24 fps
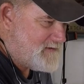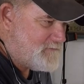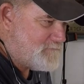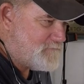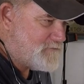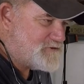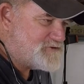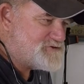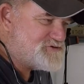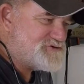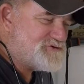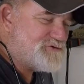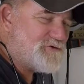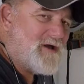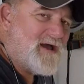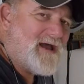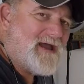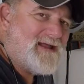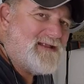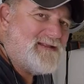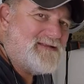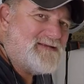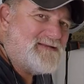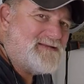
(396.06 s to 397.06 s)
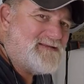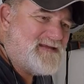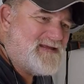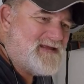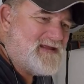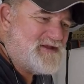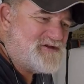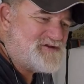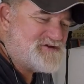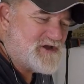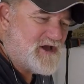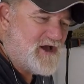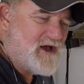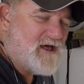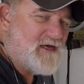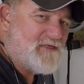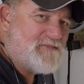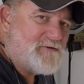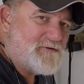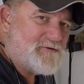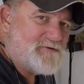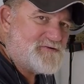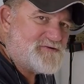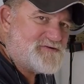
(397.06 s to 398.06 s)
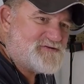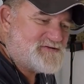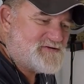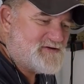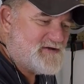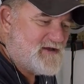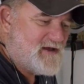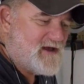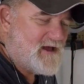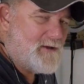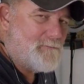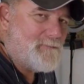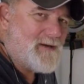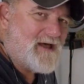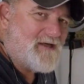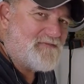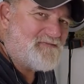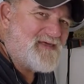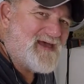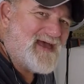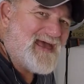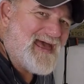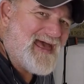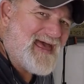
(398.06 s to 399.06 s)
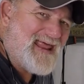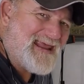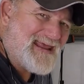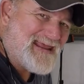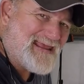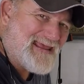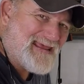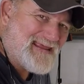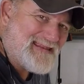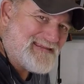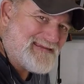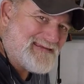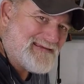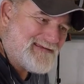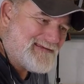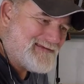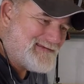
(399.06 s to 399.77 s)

were trying to teach others about the etiquette